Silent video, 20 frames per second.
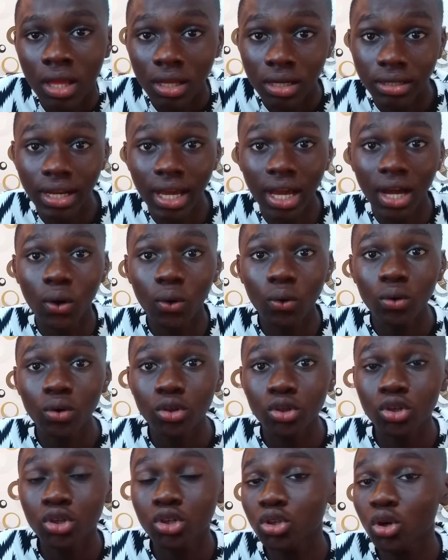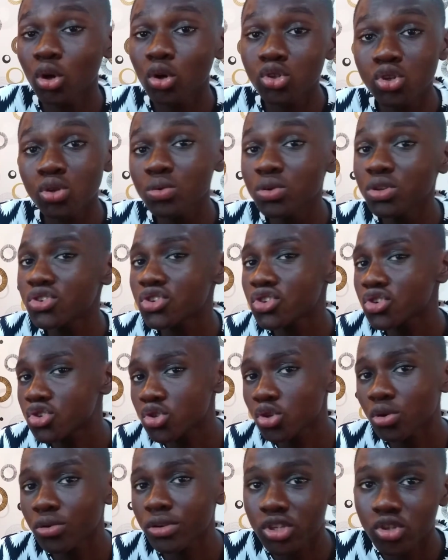Now, you could also use a
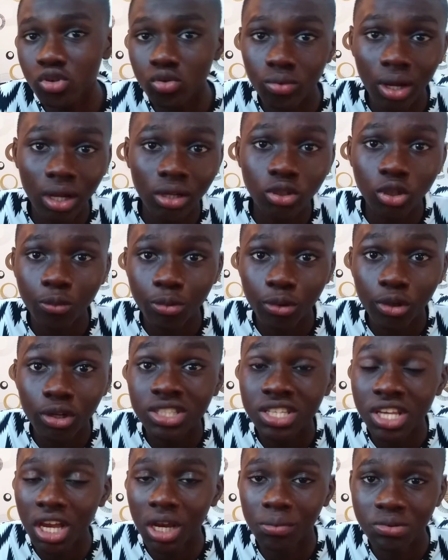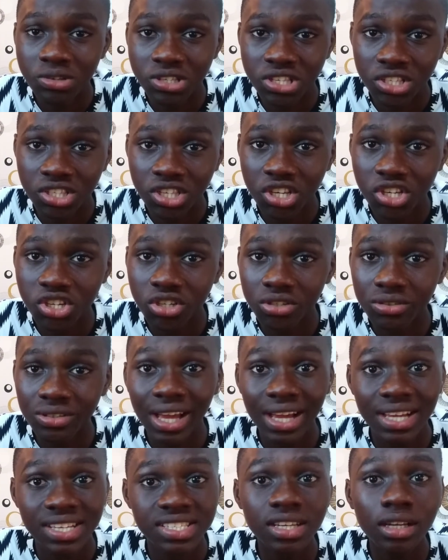story to round up your entire presentation. I
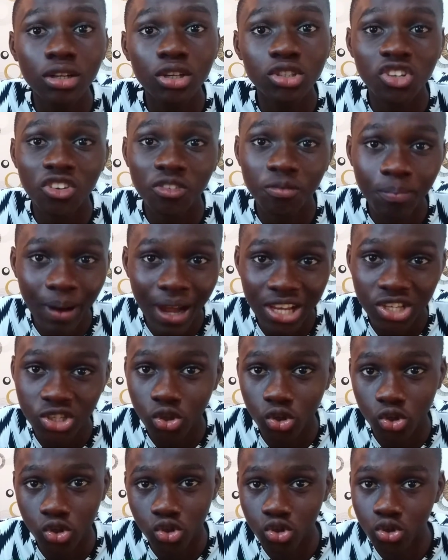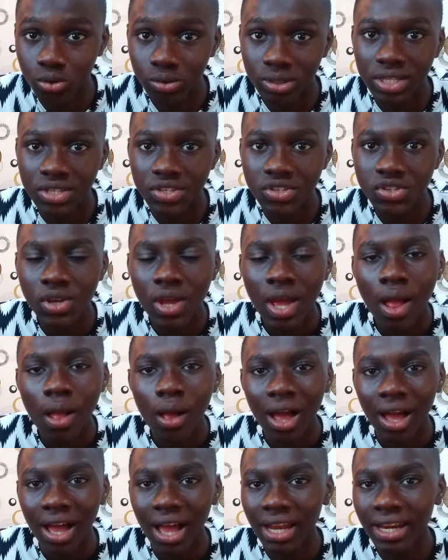see a lot of pastors do this.
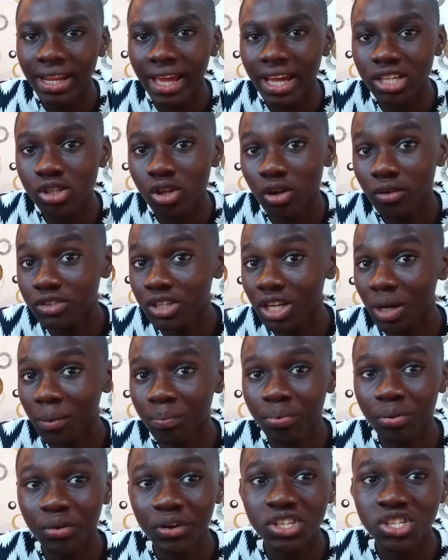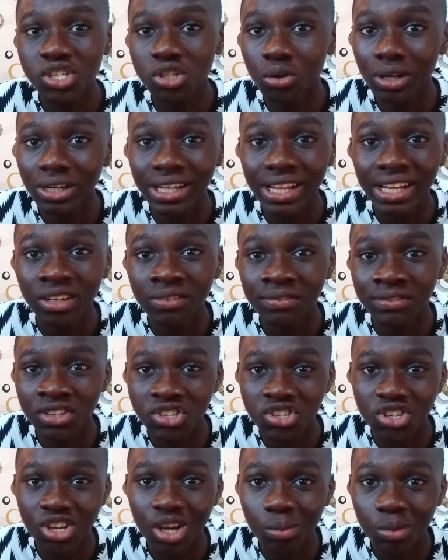At the end of their preaching or at the end of their
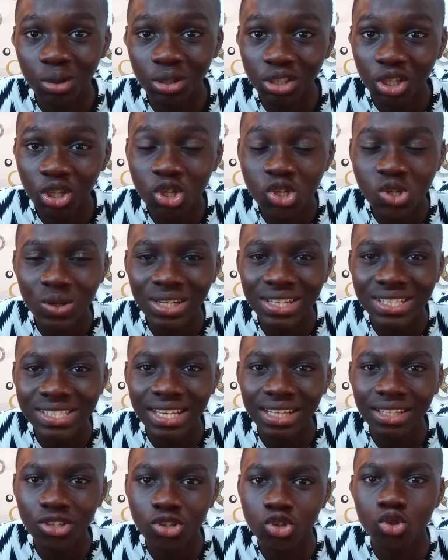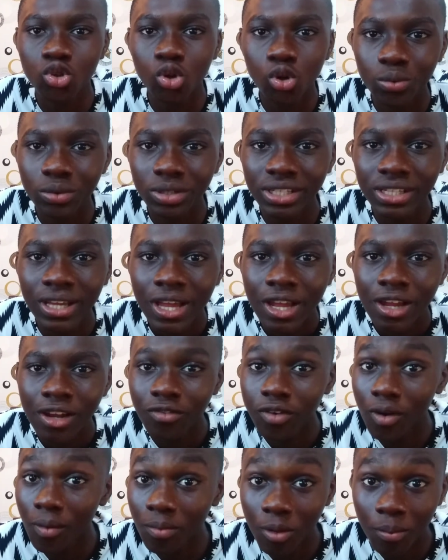sermon, they usually tell a story
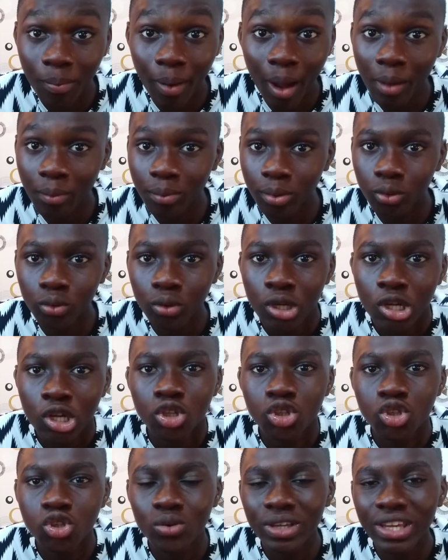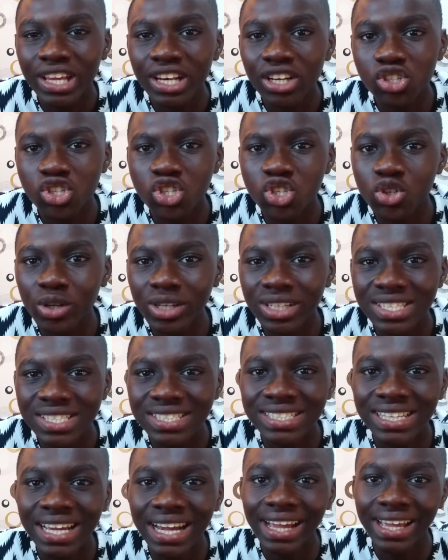from the Bible to illustrate
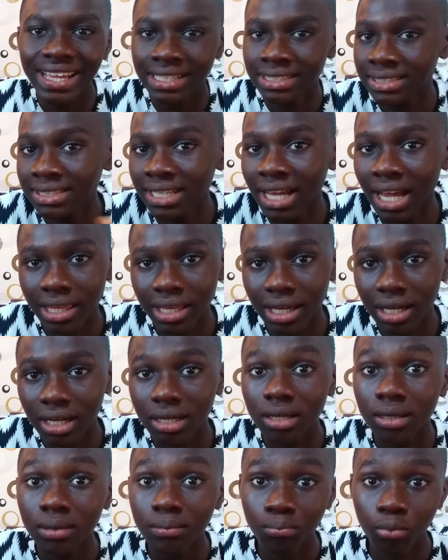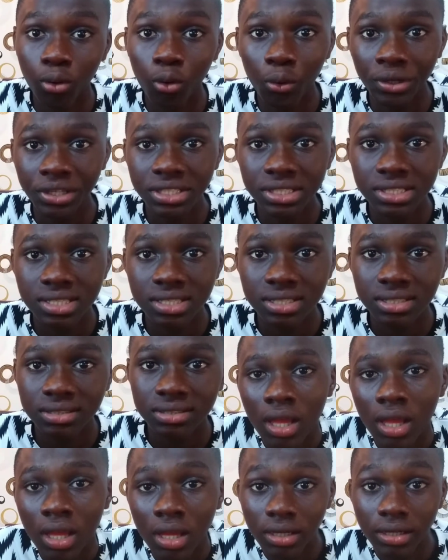their entire point.
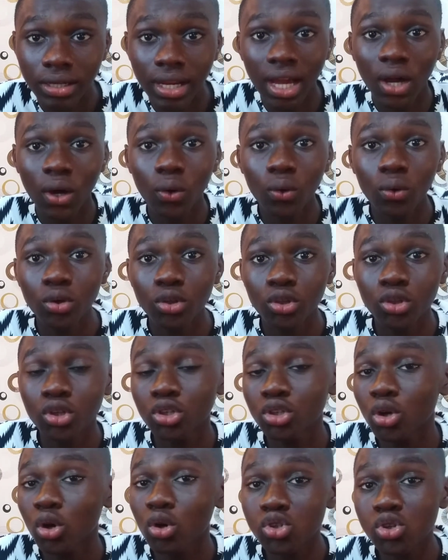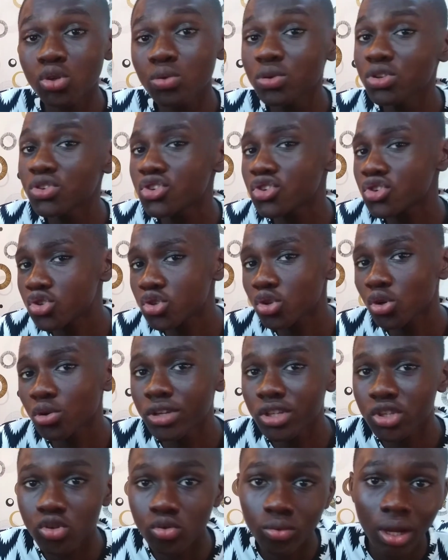Now, you could also use a story
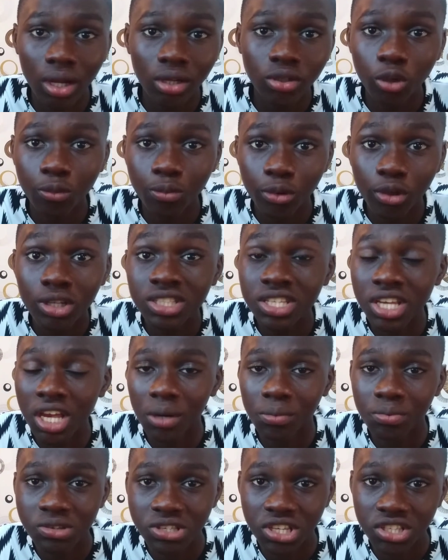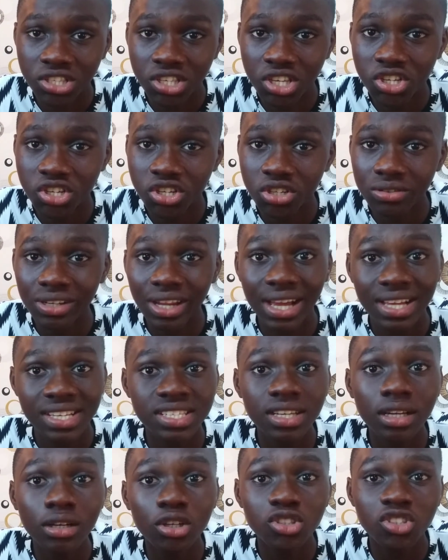to round up your entire presentation. I
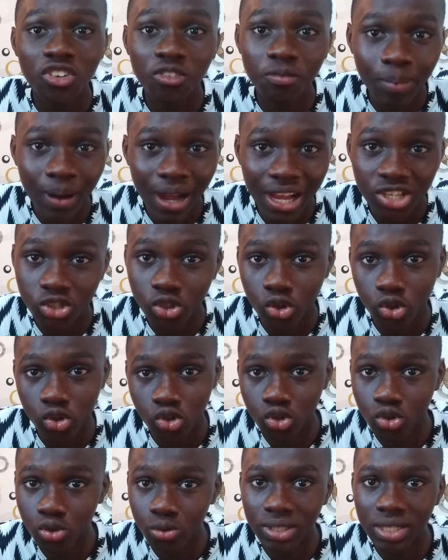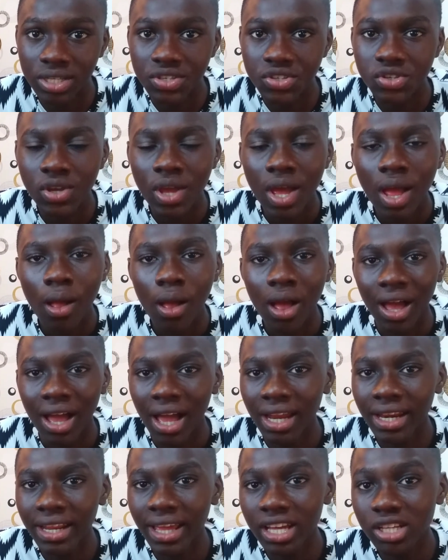see a lot of pastors do this.
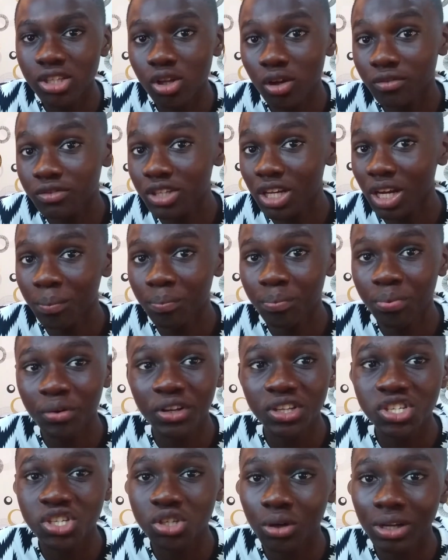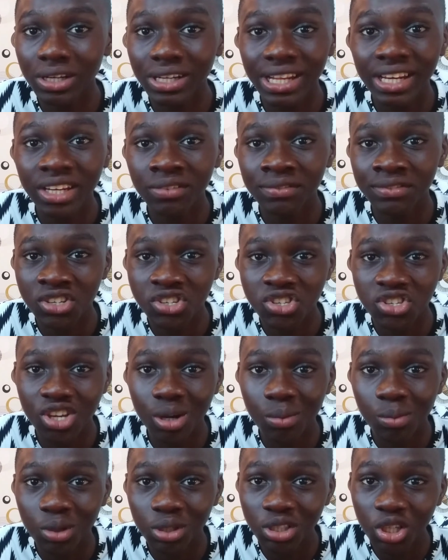at the end of their preaching or at the end of their
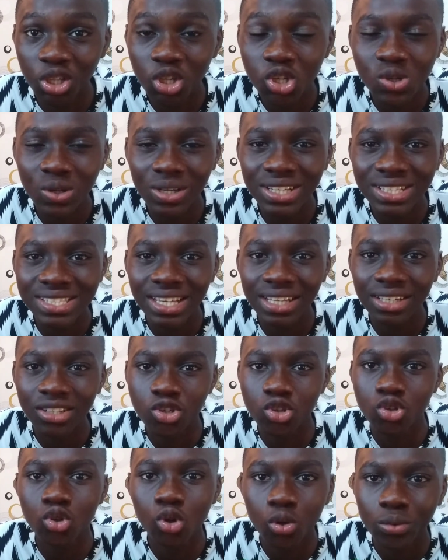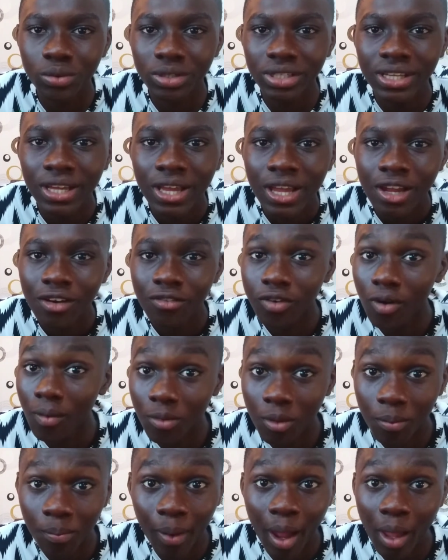sermon, they usually tell a story from the
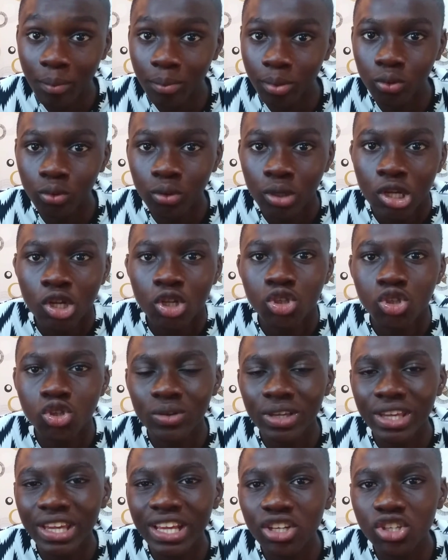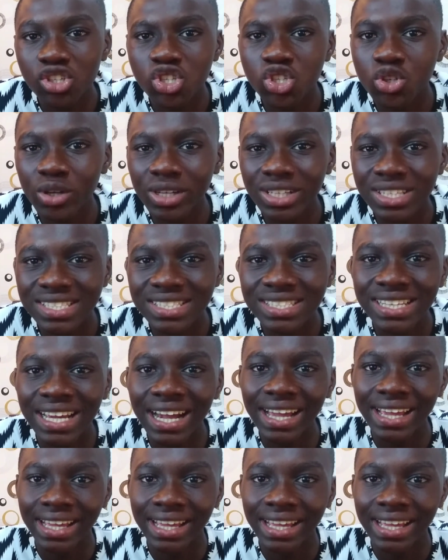Bible to illustrate their